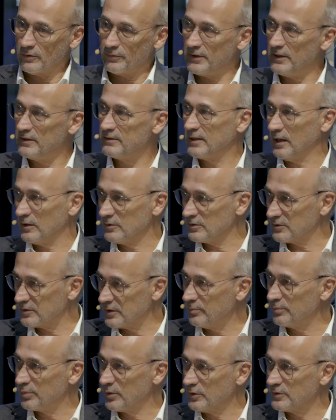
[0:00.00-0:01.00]
of these
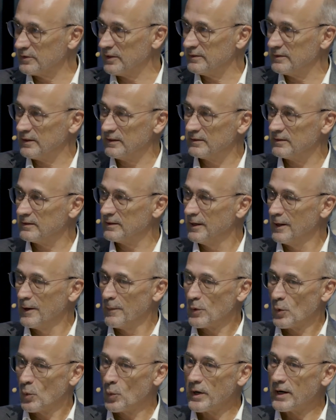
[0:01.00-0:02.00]
downstream processes
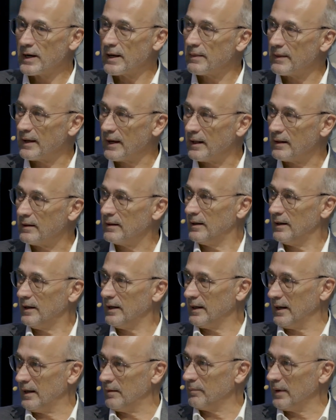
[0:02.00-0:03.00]
we can then
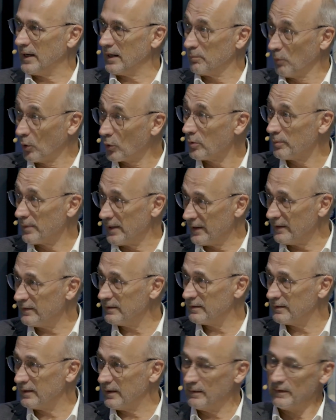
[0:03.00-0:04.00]
again make
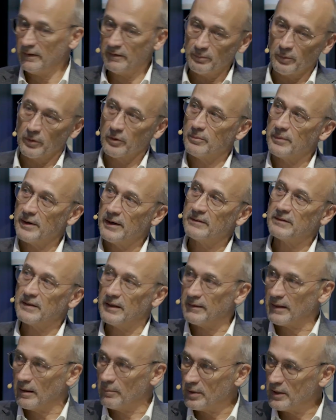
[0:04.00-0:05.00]
monomers, and these monomers
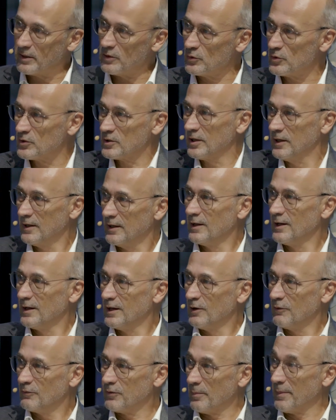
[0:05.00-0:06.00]
can then be used
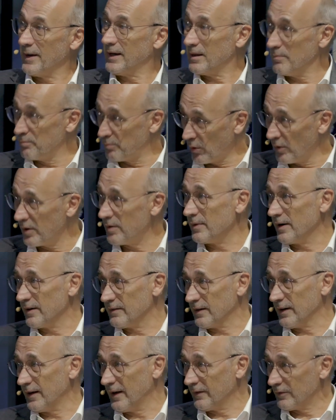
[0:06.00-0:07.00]
for making
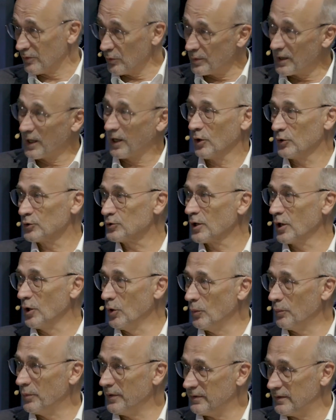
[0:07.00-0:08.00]
polymers again. So we close the
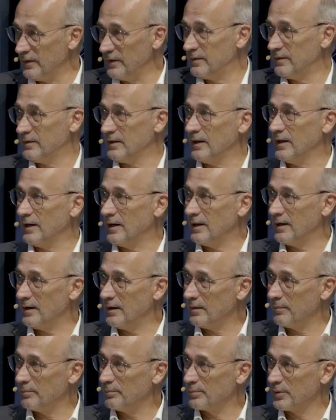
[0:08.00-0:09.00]
loop with this
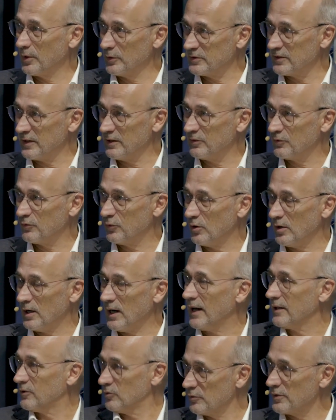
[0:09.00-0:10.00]
process for
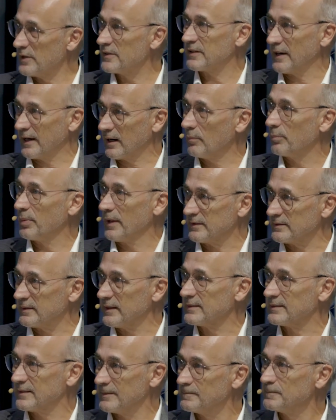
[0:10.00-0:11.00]
hard to recycle plastics.